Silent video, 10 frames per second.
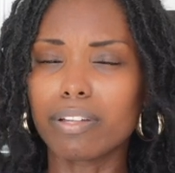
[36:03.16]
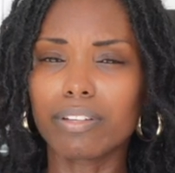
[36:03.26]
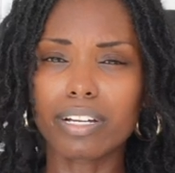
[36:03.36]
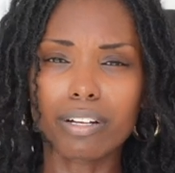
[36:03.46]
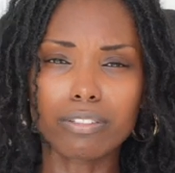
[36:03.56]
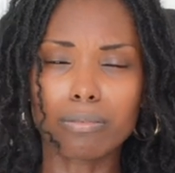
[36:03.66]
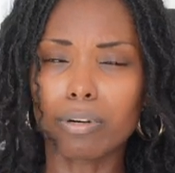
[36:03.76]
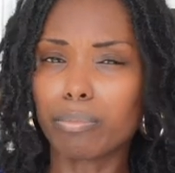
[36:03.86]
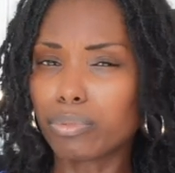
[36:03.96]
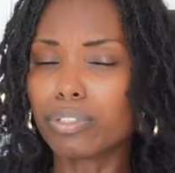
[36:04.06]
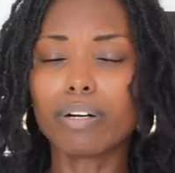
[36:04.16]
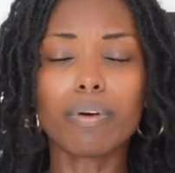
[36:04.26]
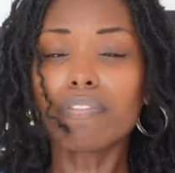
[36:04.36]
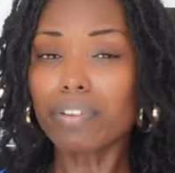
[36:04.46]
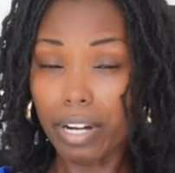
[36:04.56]
whether they go to barbuda
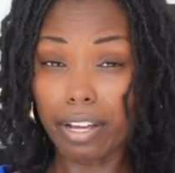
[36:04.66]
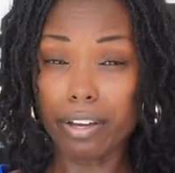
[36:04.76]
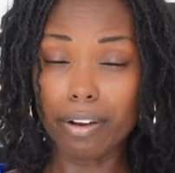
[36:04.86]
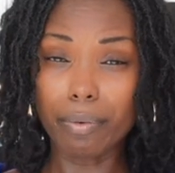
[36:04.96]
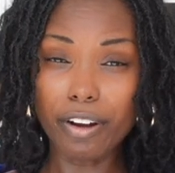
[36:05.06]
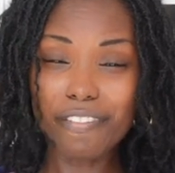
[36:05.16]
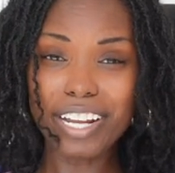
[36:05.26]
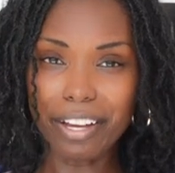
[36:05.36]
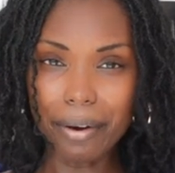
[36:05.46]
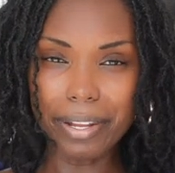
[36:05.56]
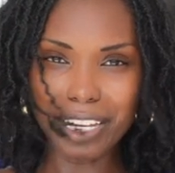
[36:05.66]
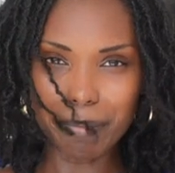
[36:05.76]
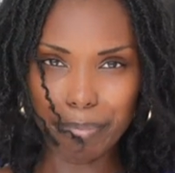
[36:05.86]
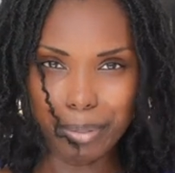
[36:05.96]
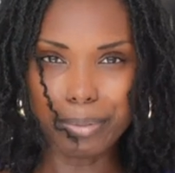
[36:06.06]
wherever they go wherever they go they
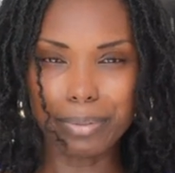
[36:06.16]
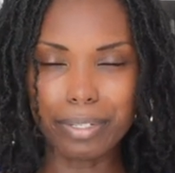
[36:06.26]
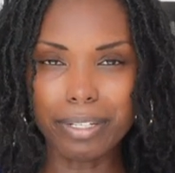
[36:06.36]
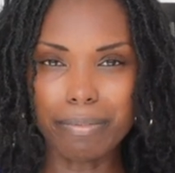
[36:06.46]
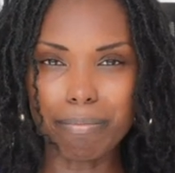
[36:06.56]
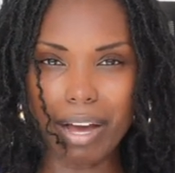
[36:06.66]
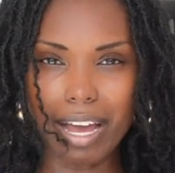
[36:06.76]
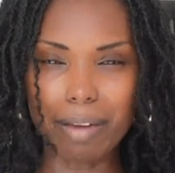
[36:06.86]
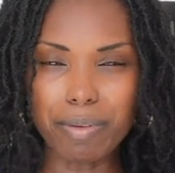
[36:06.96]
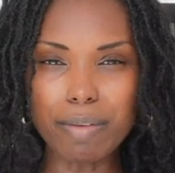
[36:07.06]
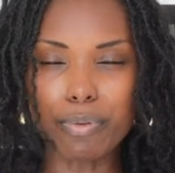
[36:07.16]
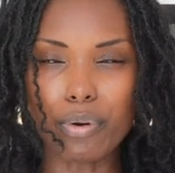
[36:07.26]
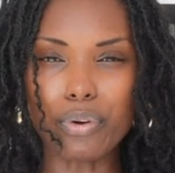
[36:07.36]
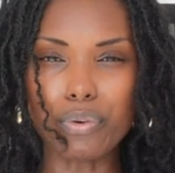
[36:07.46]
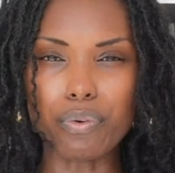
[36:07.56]
get booed by
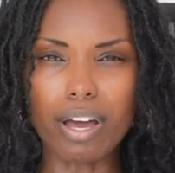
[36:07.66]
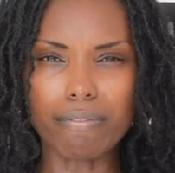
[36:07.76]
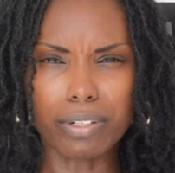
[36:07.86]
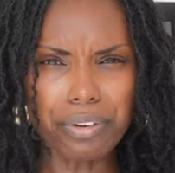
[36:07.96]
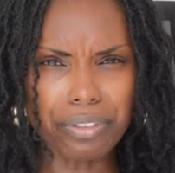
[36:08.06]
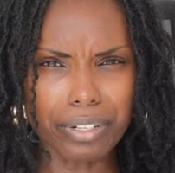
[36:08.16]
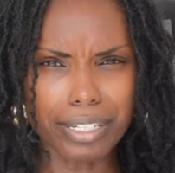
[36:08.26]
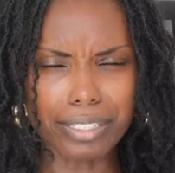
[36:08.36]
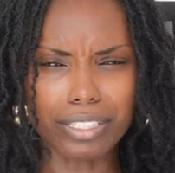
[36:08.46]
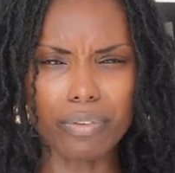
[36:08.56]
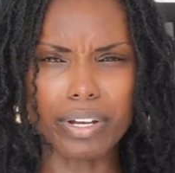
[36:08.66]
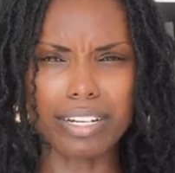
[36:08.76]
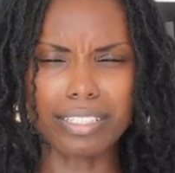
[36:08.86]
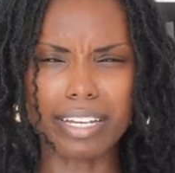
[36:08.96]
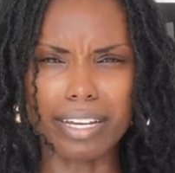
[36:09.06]
people who have learned their history
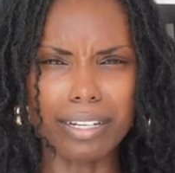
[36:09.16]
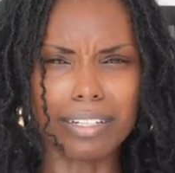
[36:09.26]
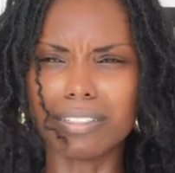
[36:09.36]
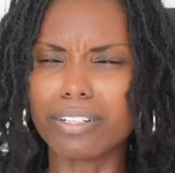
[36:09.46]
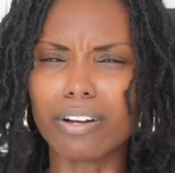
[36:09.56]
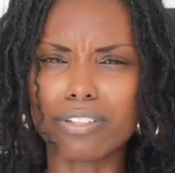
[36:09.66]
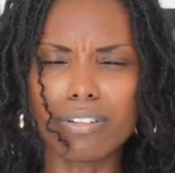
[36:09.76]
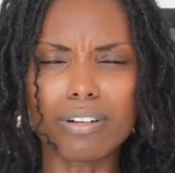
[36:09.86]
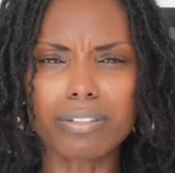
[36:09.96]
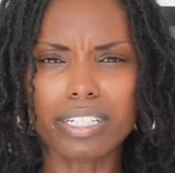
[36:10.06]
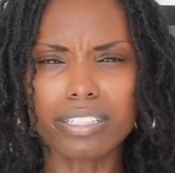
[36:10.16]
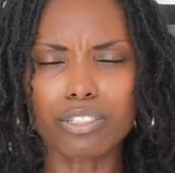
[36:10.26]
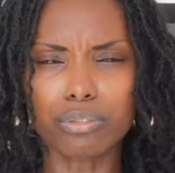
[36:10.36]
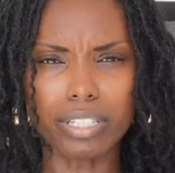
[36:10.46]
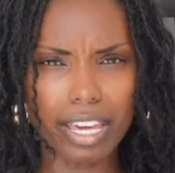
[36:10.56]
and say, huh, no, you don't get
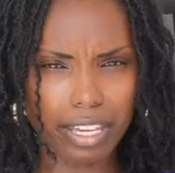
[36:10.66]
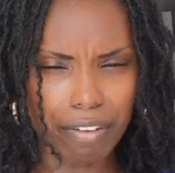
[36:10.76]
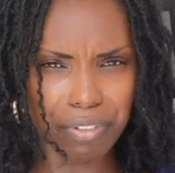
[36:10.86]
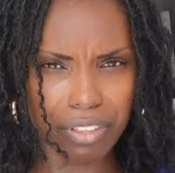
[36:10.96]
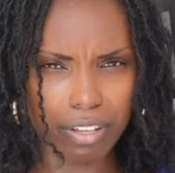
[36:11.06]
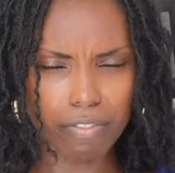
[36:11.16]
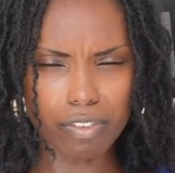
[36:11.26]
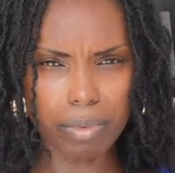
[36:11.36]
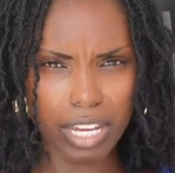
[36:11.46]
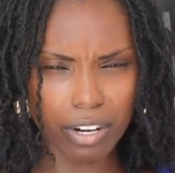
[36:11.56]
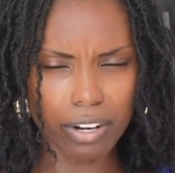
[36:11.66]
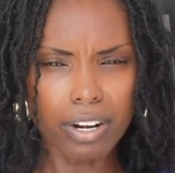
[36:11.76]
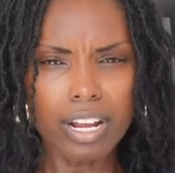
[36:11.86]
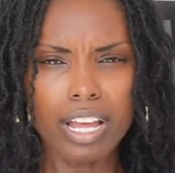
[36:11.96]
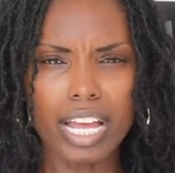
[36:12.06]
to take everything from
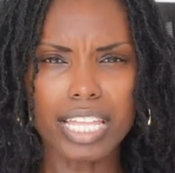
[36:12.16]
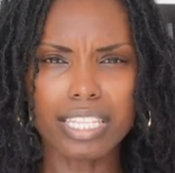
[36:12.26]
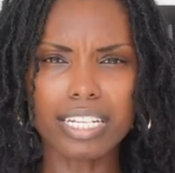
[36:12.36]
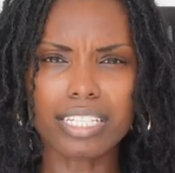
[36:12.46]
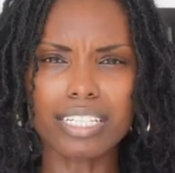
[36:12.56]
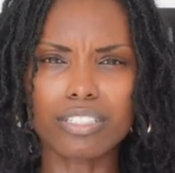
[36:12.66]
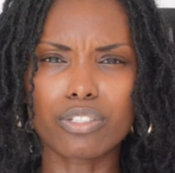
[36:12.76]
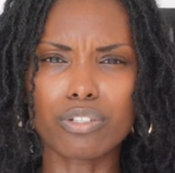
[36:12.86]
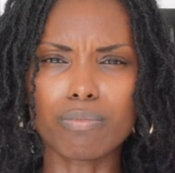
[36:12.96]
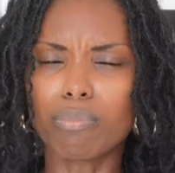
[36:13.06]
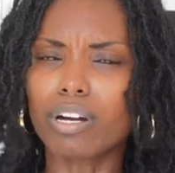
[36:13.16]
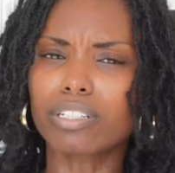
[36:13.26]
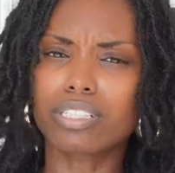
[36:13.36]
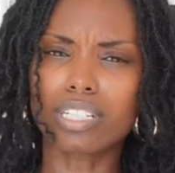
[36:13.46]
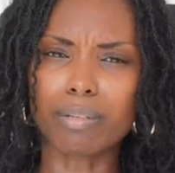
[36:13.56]
here and then get to
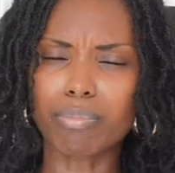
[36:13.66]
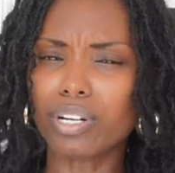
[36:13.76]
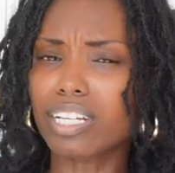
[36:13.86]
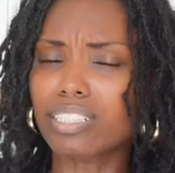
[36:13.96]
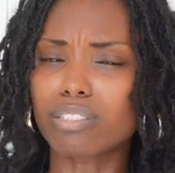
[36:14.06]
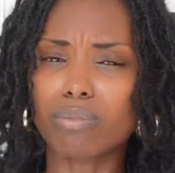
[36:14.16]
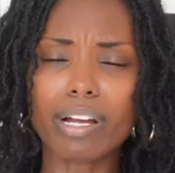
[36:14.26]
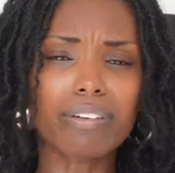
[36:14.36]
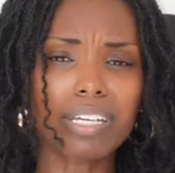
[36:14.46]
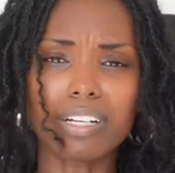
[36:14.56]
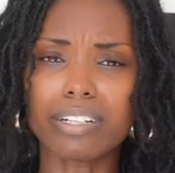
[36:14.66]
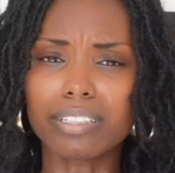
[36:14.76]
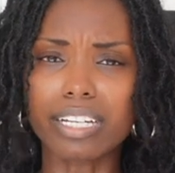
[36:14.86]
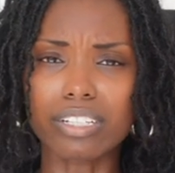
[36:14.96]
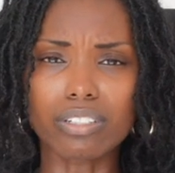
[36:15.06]
march and prance around
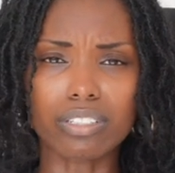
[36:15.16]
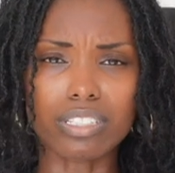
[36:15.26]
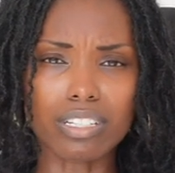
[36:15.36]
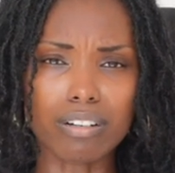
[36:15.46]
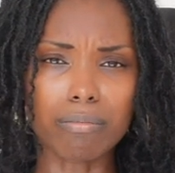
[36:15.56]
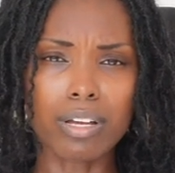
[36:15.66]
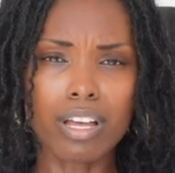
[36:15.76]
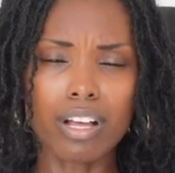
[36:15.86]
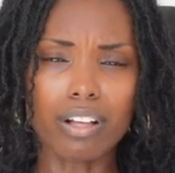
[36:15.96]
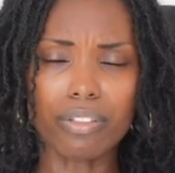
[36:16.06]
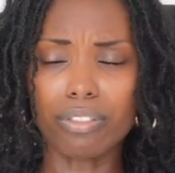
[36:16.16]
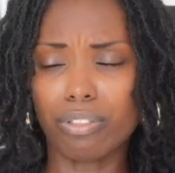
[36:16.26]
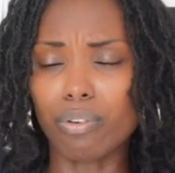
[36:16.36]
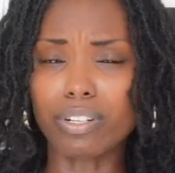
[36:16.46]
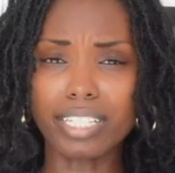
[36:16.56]
here like you're some
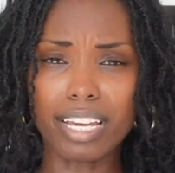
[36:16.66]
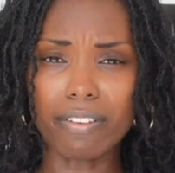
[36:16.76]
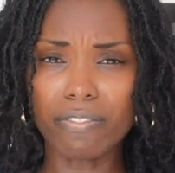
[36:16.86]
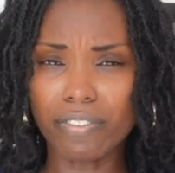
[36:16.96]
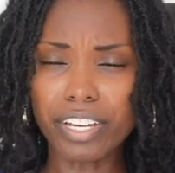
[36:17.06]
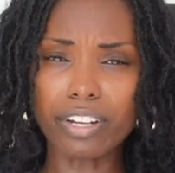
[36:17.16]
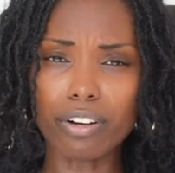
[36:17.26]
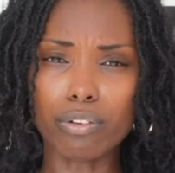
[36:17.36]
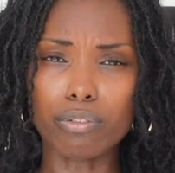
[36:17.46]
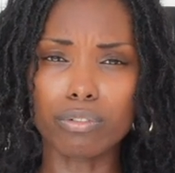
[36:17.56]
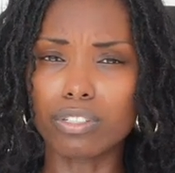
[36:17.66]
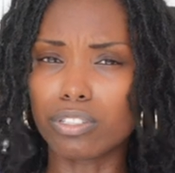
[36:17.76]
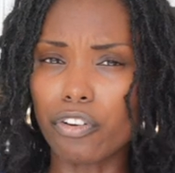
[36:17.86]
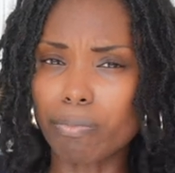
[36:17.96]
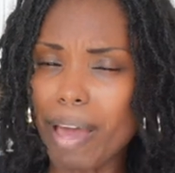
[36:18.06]
authoritative figure who
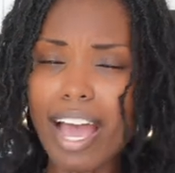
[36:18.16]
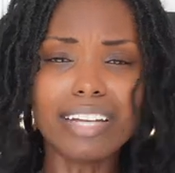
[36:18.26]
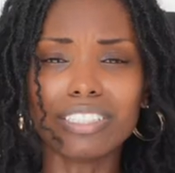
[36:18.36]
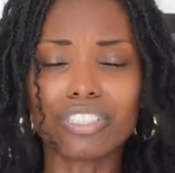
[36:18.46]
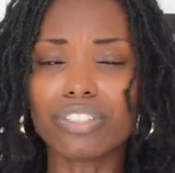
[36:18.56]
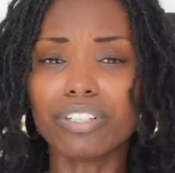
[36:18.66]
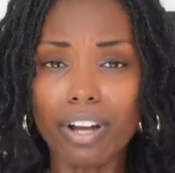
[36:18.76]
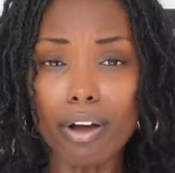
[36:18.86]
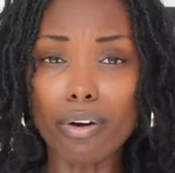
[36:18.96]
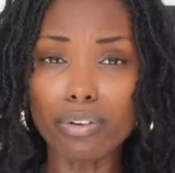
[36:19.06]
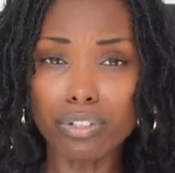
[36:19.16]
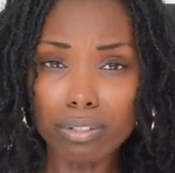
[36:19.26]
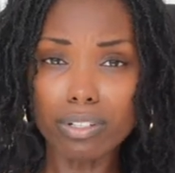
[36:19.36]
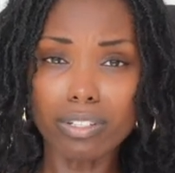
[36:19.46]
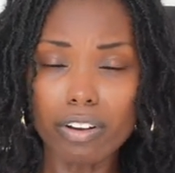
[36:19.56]
deserves pageantry. No,
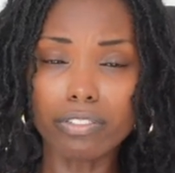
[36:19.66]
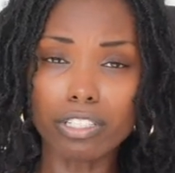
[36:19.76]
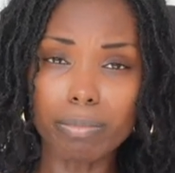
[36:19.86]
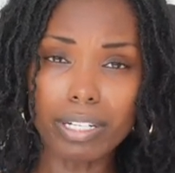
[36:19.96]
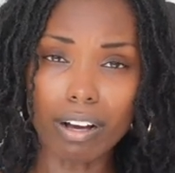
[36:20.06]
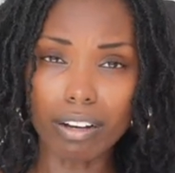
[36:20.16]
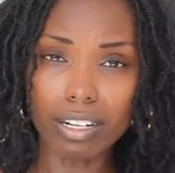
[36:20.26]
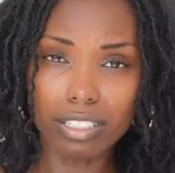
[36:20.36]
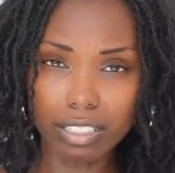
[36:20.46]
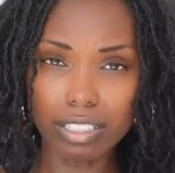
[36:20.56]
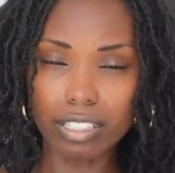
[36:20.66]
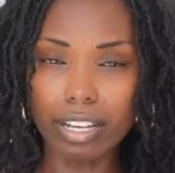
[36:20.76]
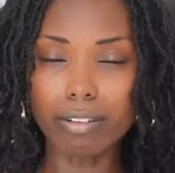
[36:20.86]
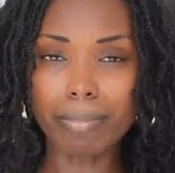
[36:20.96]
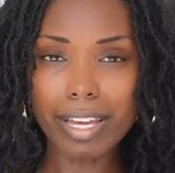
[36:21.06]
you deserve to be called a
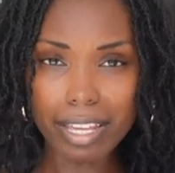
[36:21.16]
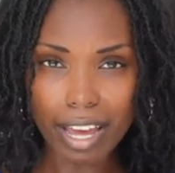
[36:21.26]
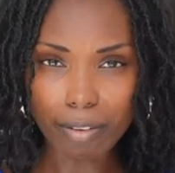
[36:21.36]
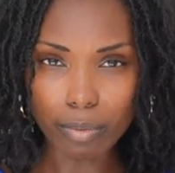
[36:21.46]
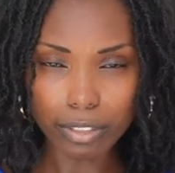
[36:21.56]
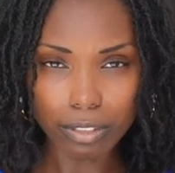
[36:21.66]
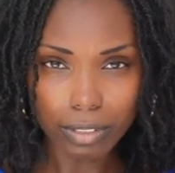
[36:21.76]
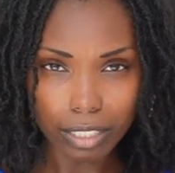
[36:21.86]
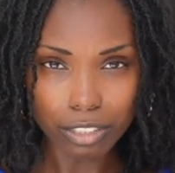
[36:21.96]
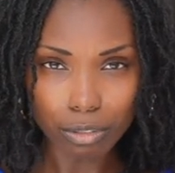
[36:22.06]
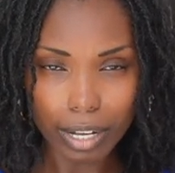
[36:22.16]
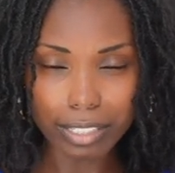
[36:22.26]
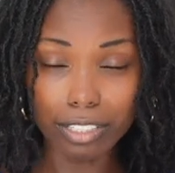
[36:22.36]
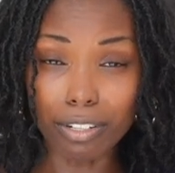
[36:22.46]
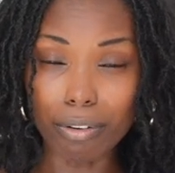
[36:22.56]
genocidal maniac for what you've done to
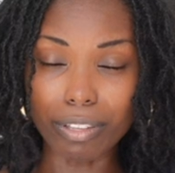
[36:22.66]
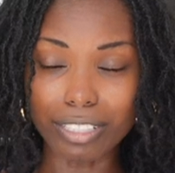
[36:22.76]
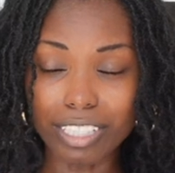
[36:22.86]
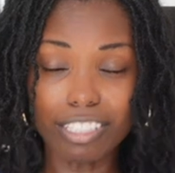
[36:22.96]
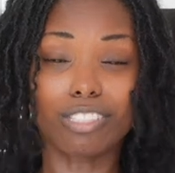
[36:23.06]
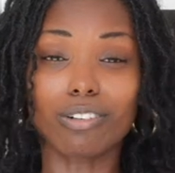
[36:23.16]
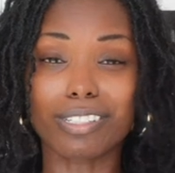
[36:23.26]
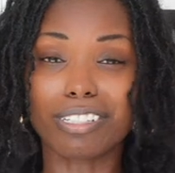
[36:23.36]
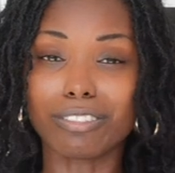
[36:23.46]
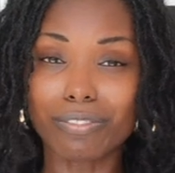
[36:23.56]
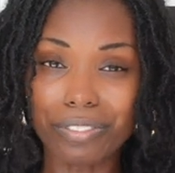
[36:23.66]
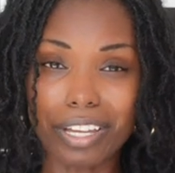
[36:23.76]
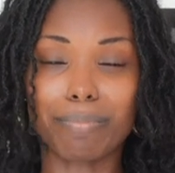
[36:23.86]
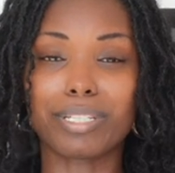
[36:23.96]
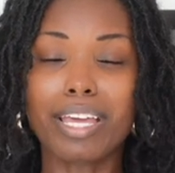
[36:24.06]
us. You know, the discourse has
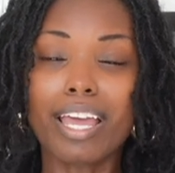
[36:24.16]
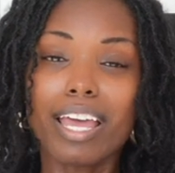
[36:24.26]
flipped.